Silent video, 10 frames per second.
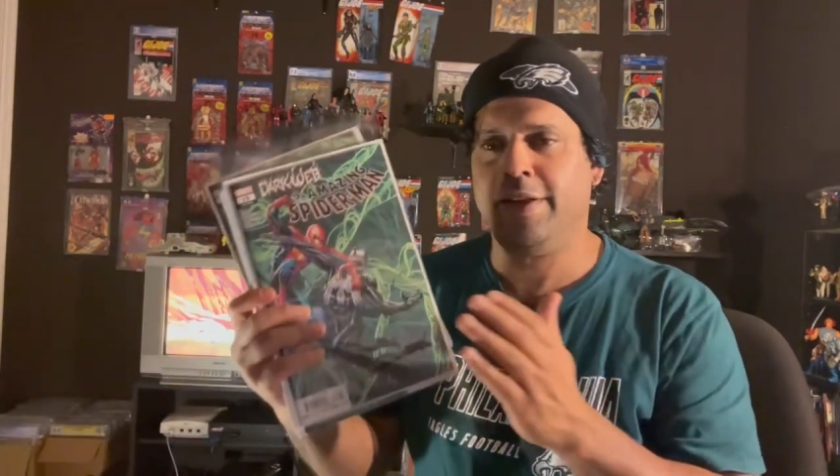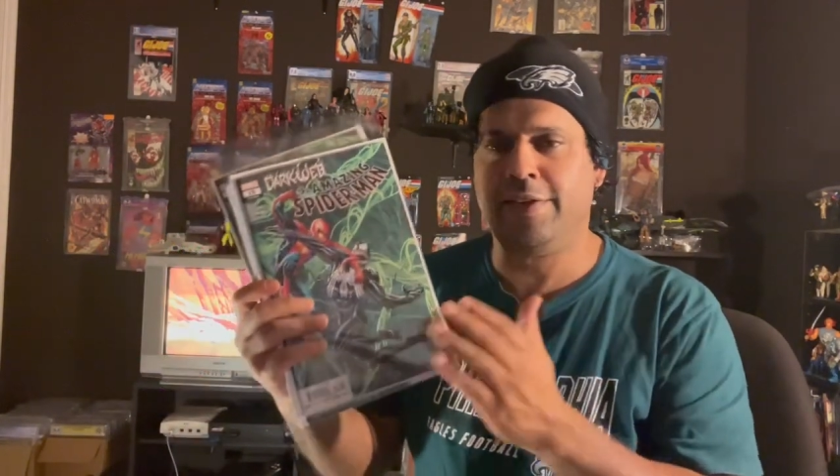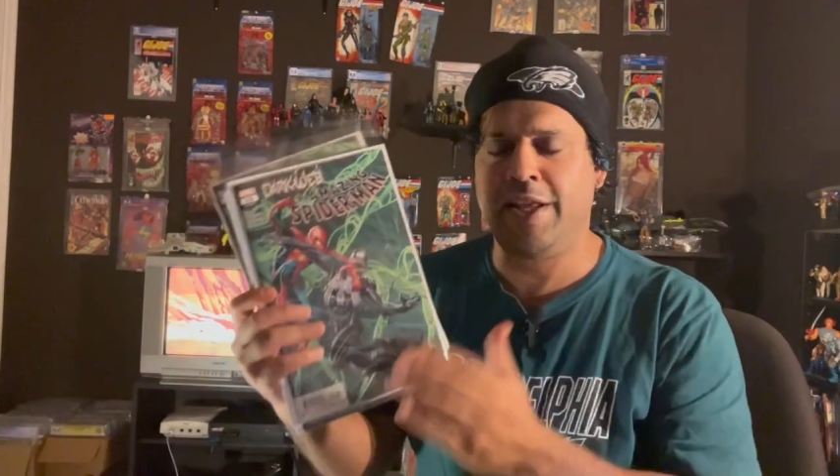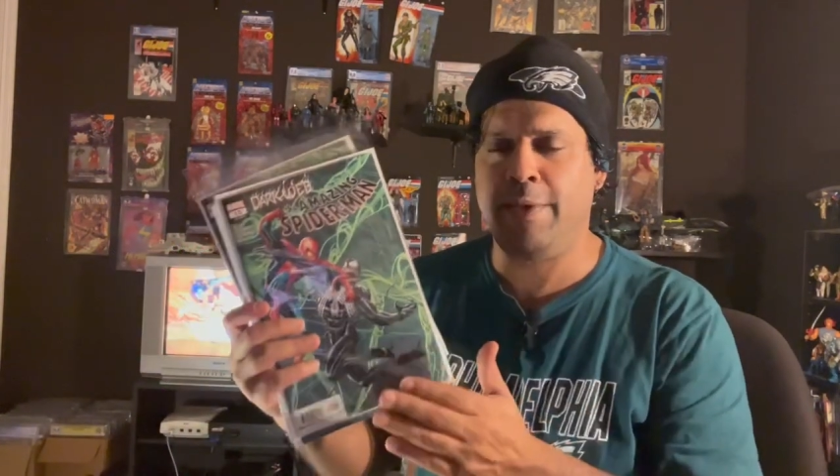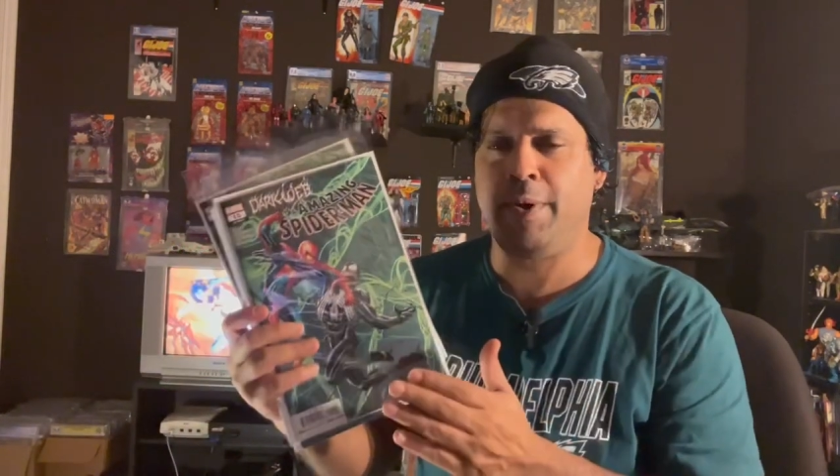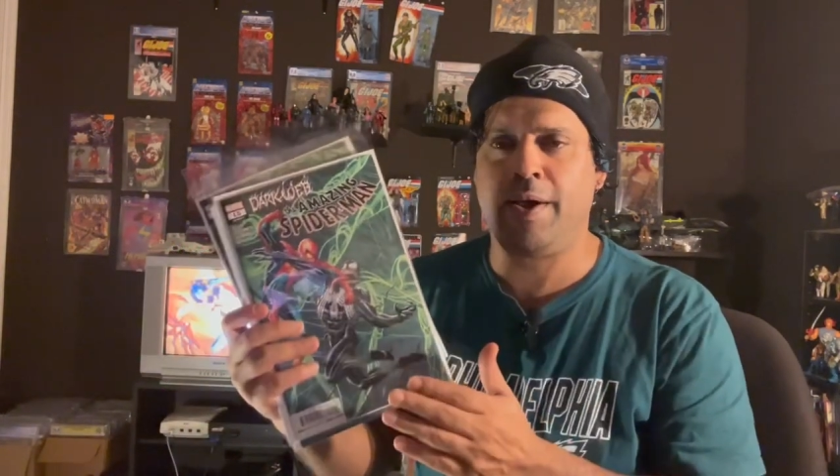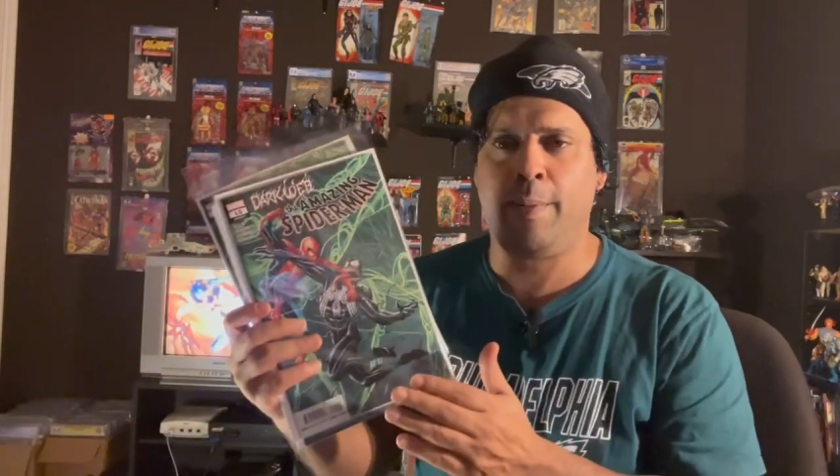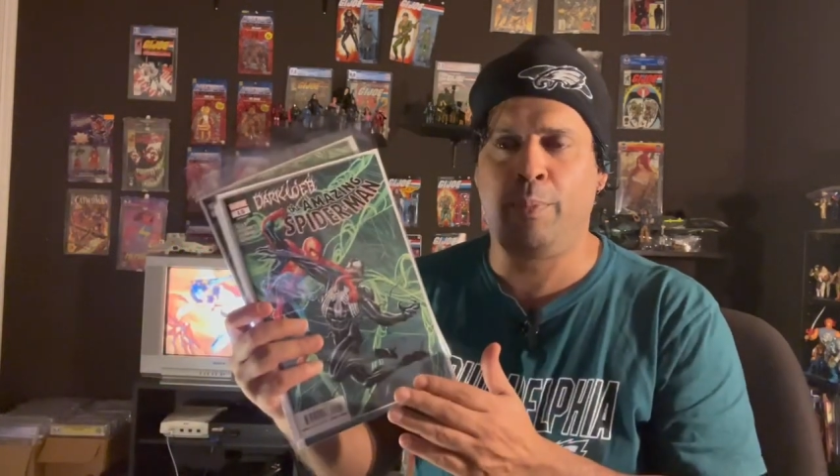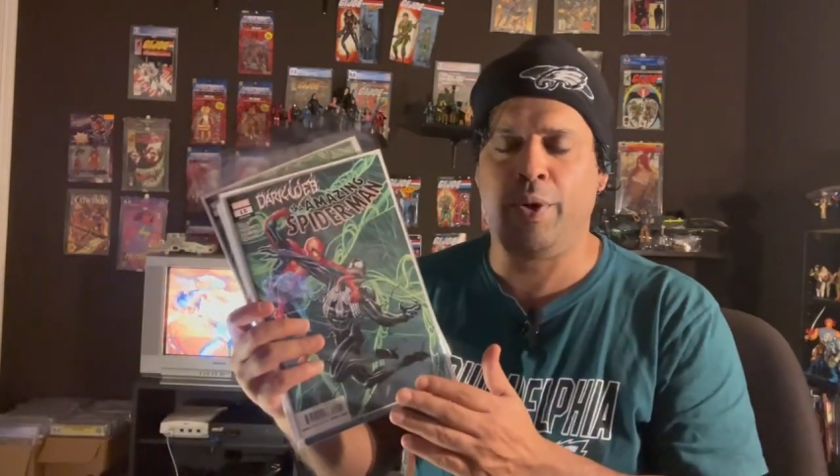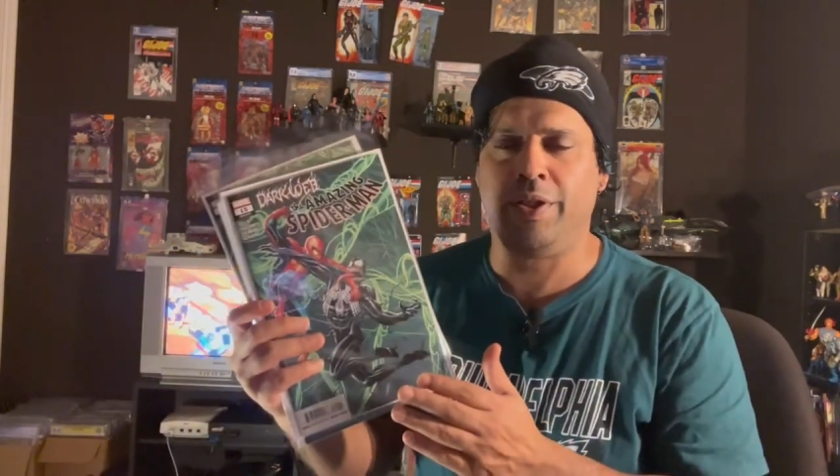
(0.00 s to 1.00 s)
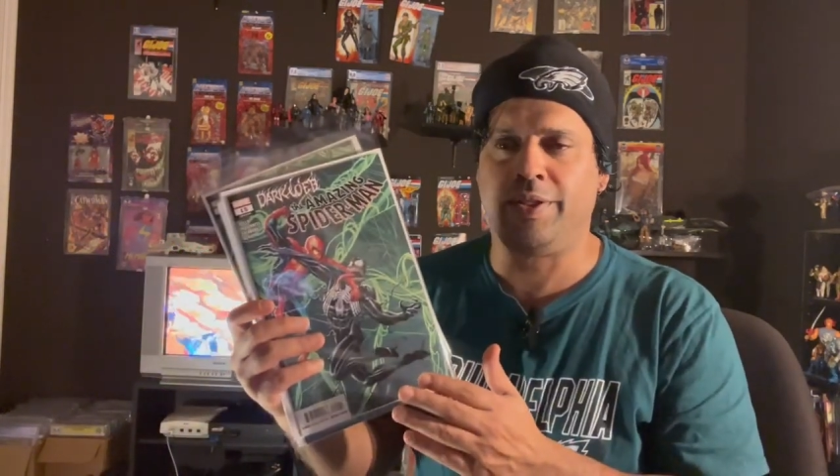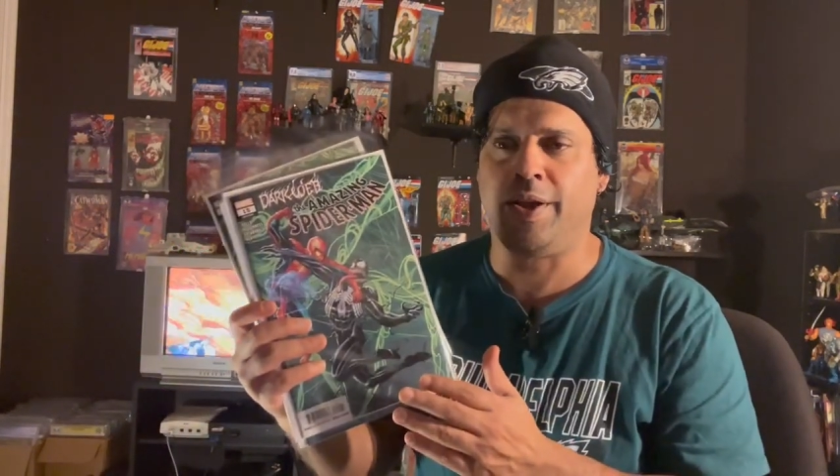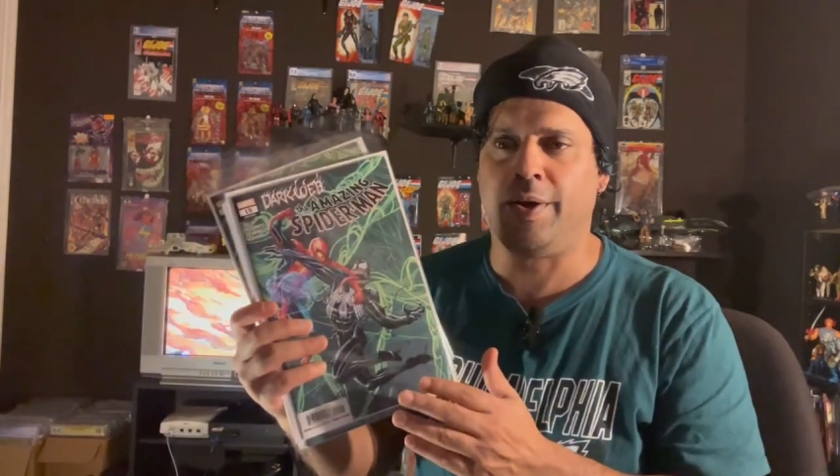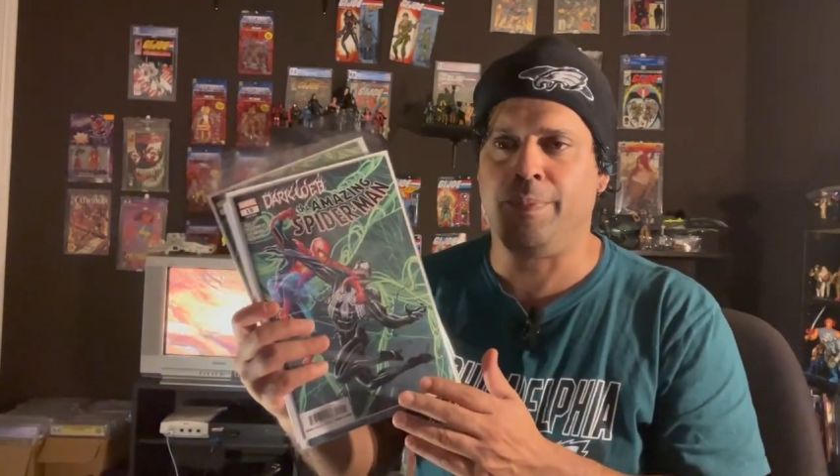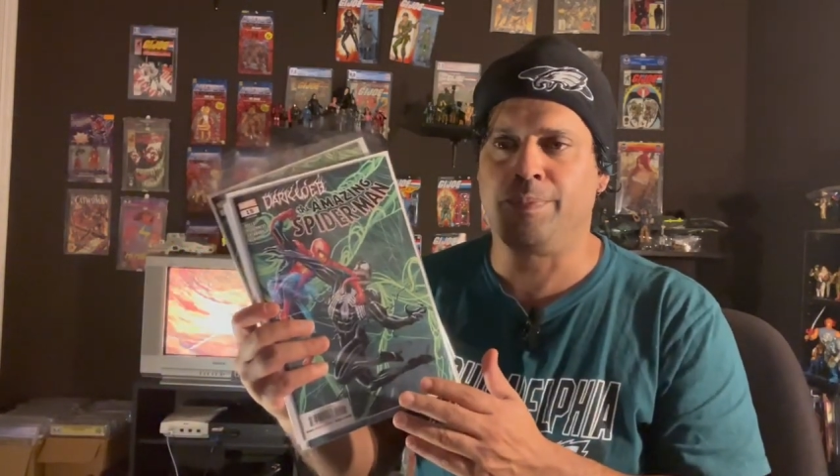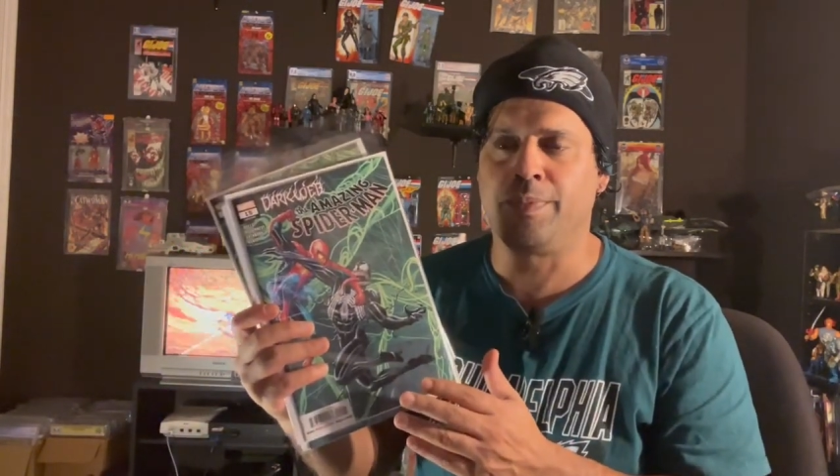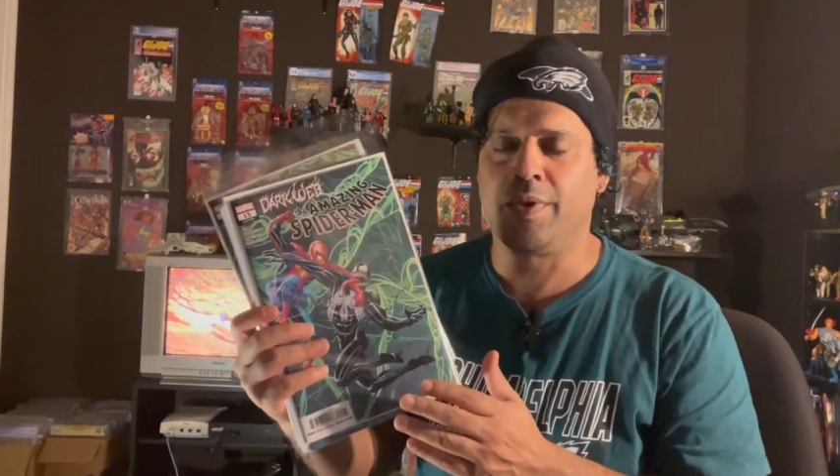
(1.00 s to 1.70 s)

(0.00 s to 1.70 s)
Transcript: he's teaming up with... Um,